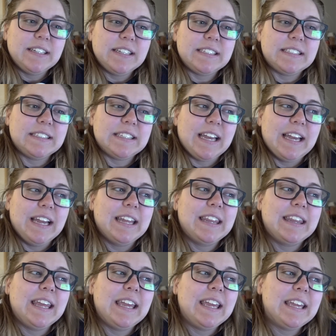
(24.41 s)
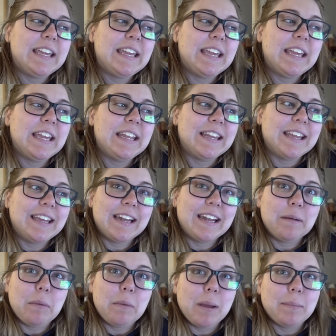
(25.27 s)
is like thinking
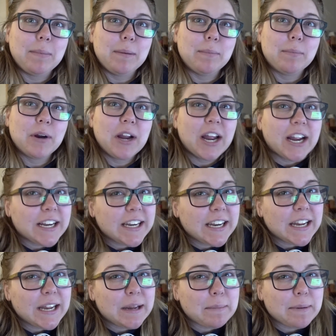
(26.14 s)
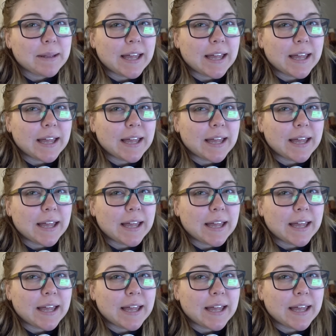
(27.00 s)
that I might be pregnant,